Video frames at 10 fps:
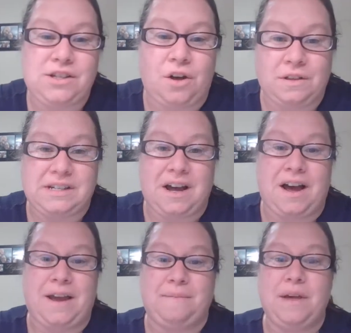all the
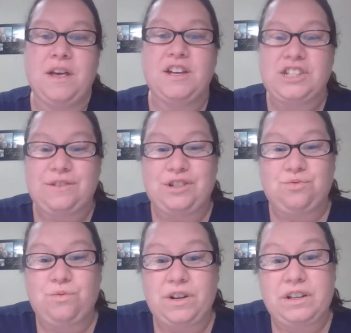time. So it's
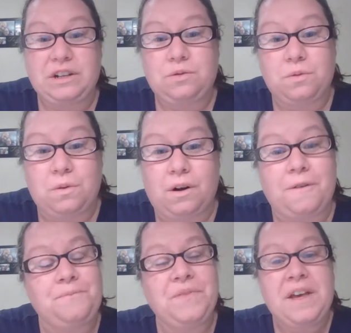really cool.